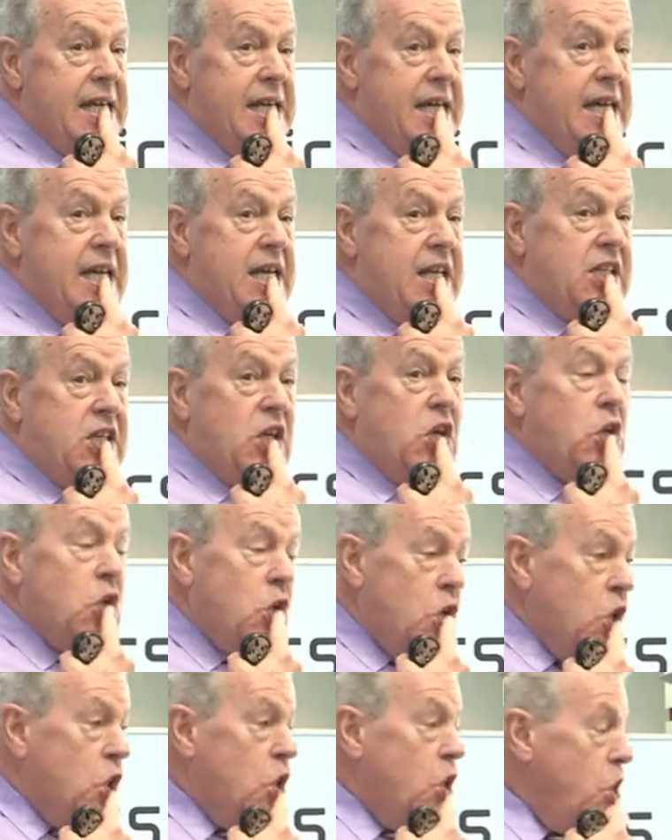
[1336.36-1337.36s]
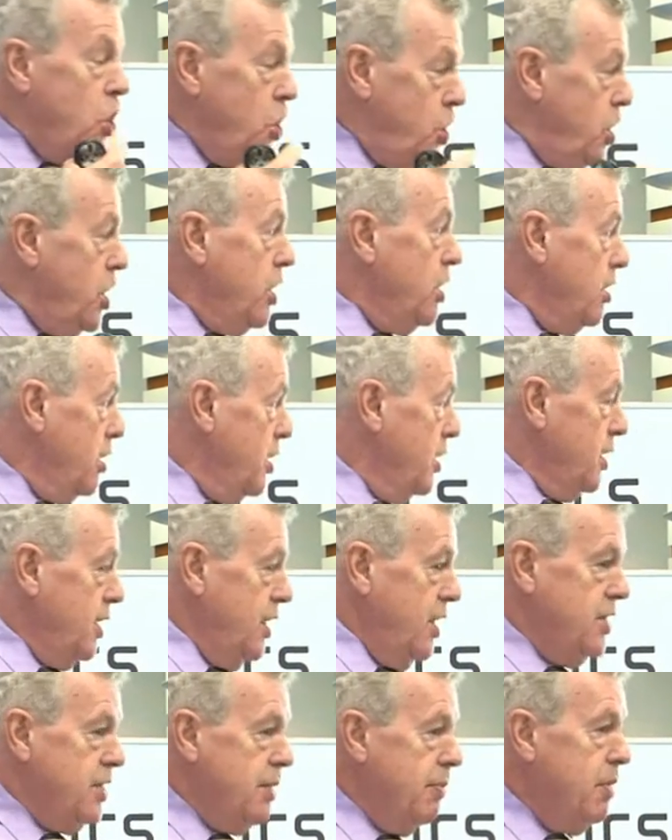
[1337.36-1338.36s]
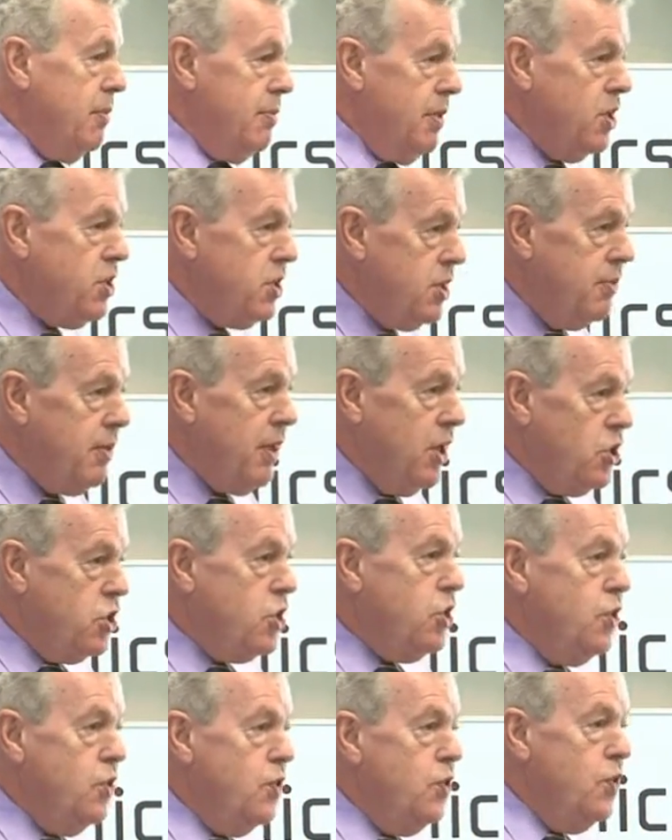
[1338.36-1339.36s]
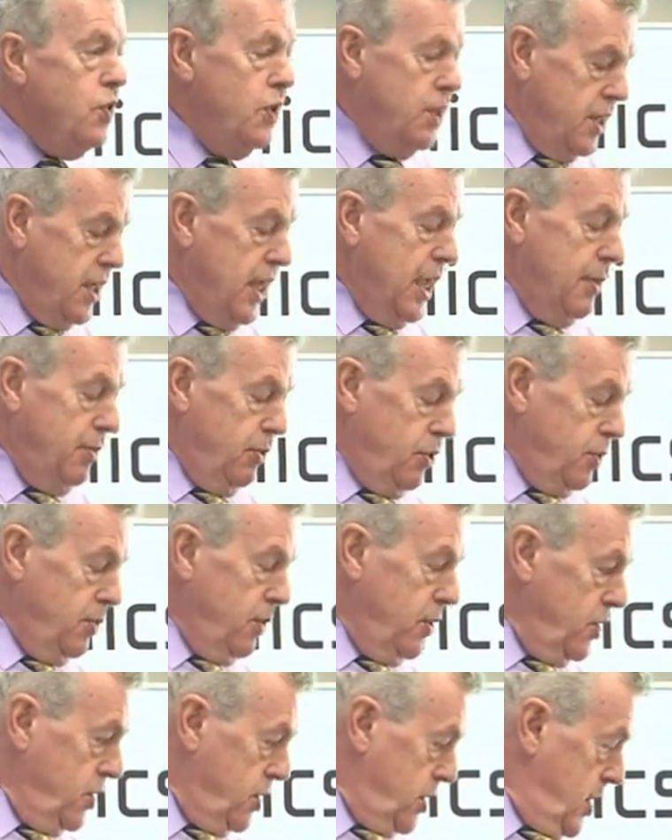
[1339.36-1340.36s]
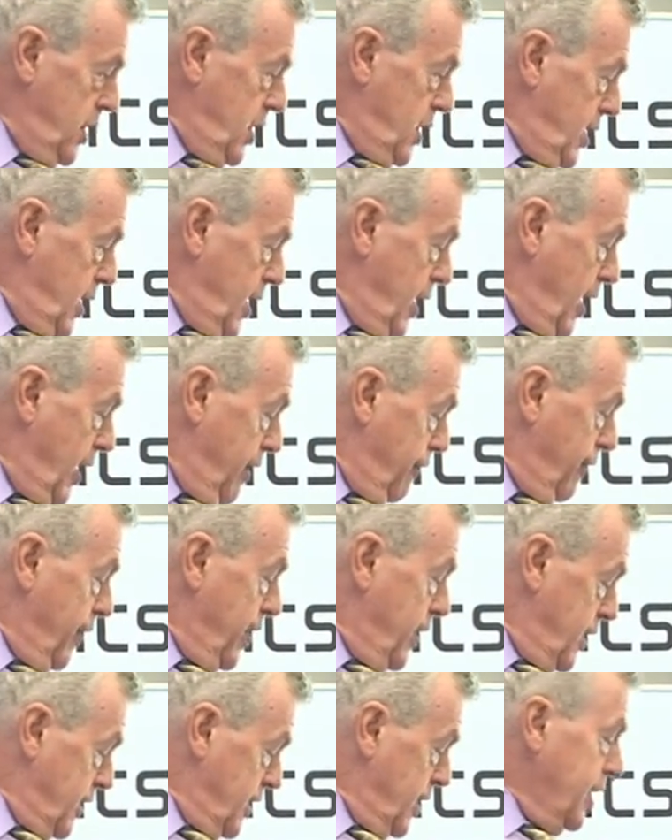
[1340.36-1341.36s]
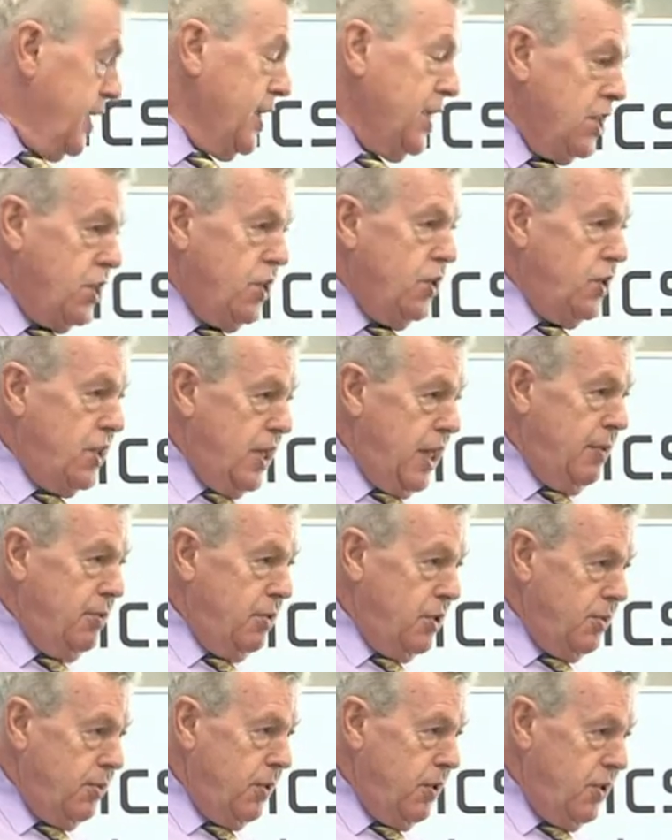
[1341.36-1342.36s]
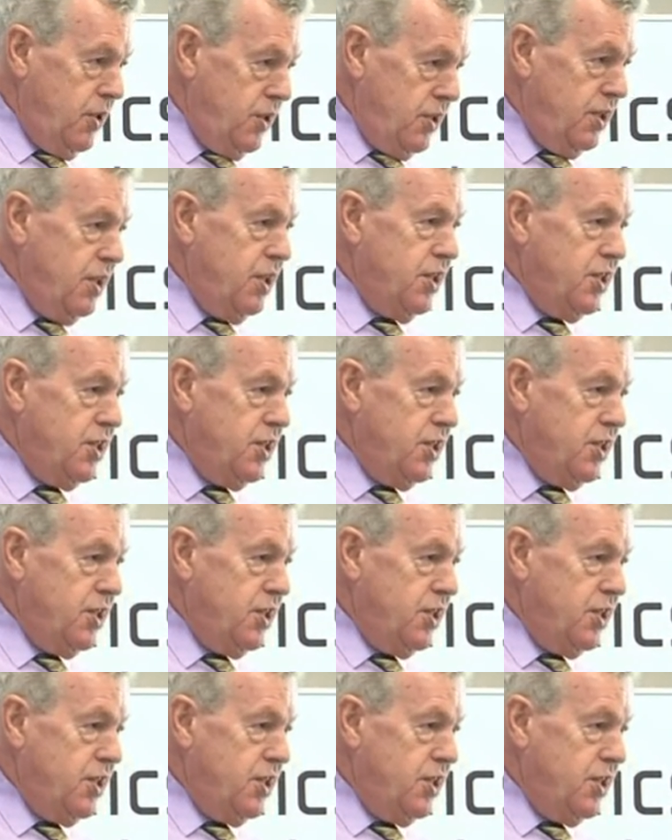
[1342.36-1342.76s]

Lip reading: it's a good, somebody mentioned about 2 tablespoons. Yeah, I find it's at least 2 tablespoons, the